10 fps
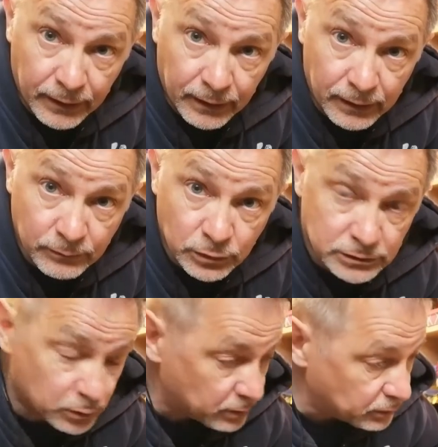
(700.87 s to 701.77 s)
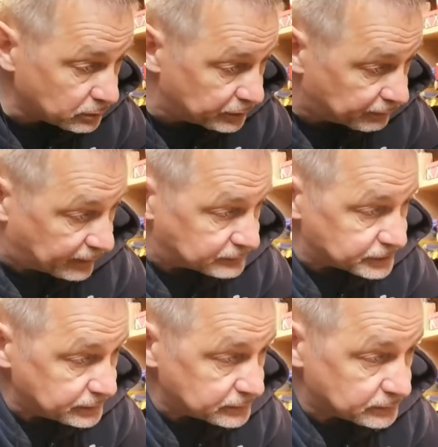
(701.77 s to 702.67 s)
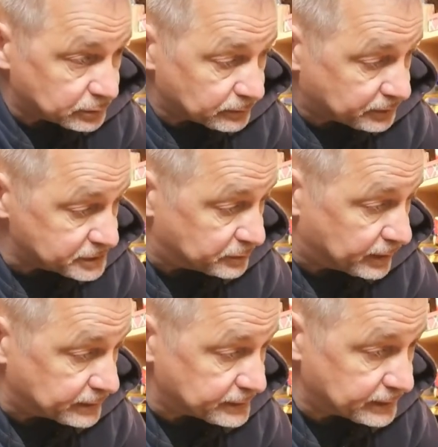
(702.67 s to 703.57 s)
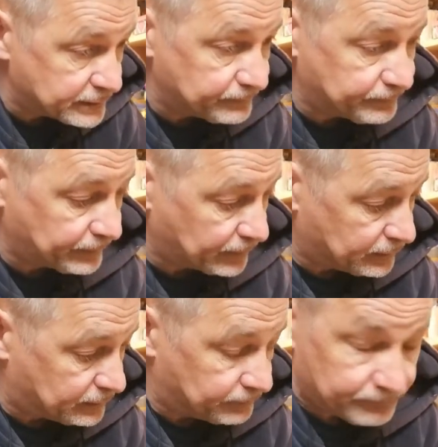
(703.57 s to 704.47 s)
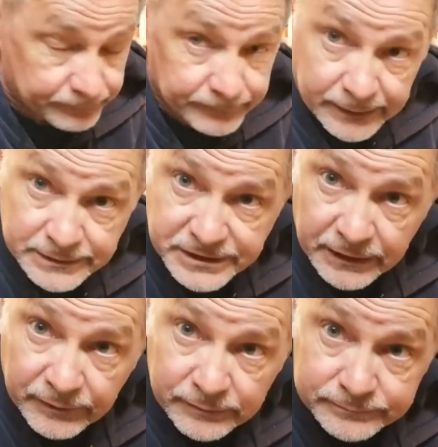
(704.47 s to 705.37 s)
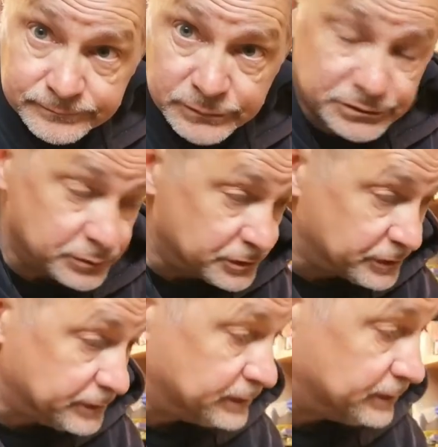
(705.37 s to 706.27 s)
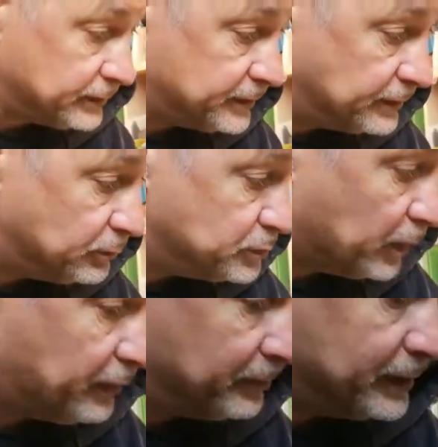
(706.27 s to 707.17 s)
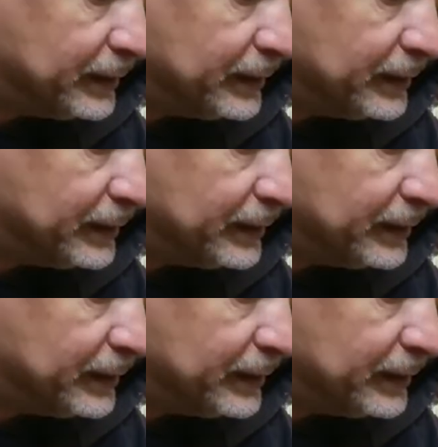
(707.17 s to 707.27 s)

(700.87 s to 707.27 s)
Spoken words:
It worked quite well with the router. I'm quite pleased with that. Didn't get any tear out, which was the thing that was worrying me a